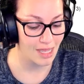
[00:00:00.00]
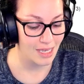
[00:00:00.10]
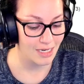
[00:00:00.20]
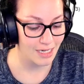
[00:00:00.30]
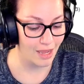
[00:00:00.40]

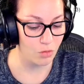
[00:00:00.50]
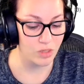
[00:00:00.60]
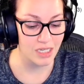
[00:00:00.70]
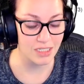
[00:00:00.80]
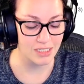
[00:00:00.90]
now we
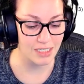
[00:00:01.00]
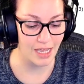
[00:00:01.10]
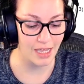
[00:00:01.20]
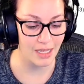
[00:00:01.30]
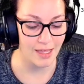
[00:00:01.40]
can
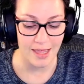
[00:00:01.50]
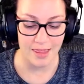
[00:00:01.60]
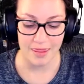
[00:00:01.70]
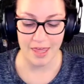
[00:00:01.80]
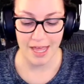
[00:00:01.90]
say
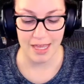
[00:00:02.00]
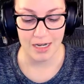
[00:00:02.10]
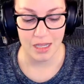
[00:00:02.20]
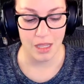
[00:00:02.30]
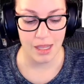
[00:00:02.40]
that
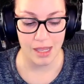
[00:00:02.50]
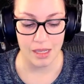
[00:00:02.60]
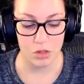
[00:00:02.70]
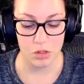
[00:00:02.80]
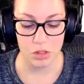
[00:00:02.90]

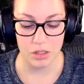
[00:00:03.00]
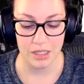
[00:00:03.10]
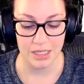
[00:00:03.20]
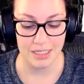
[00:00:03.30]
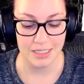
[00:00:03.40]
angle
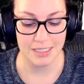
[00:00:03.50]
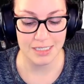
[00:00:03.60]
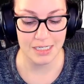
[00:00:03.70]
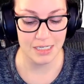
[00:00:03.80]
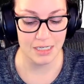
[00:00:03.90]

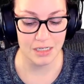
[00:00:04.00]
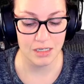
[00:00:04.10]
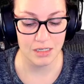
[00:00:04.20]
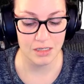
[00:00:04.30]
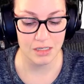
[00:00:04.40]

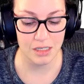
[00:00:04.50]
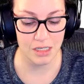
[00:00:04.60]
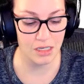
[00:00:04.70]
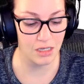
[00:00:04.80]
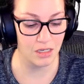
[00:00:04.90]

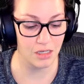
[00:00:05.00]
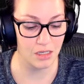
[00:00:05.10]
DEC